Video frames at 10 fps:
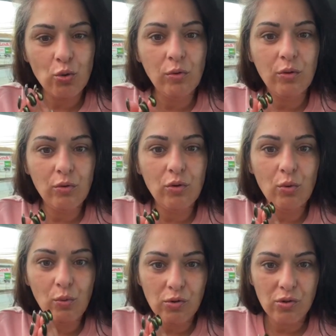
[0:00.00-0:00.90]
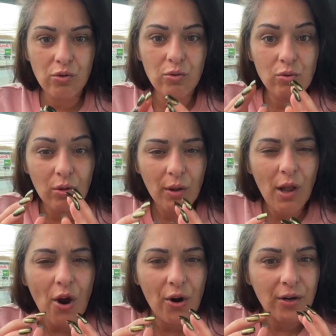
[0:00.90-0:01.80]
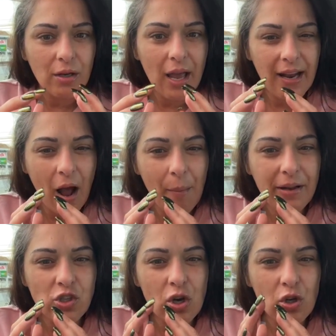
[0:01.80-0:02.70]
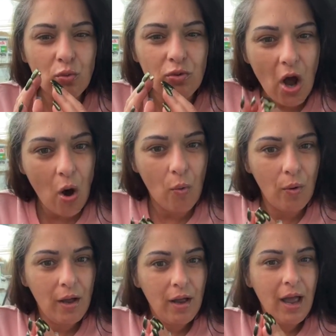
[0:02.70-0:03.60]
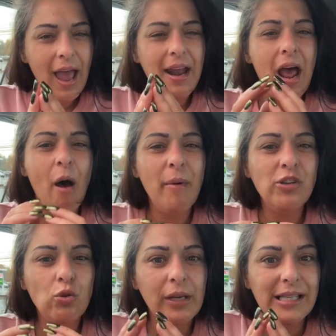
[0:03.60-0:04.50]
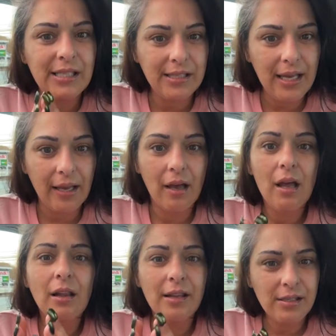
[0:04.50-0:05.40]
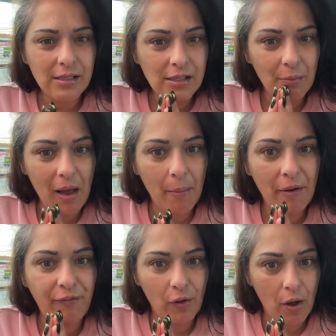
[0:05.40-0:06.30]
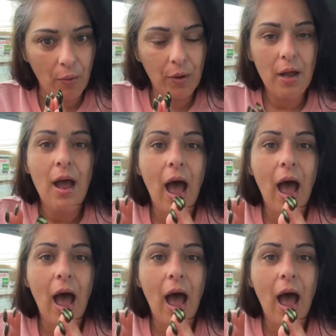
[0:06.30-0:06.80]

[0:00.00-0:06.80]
you learn and how much you know and how much you can see, listen to Mama Flo.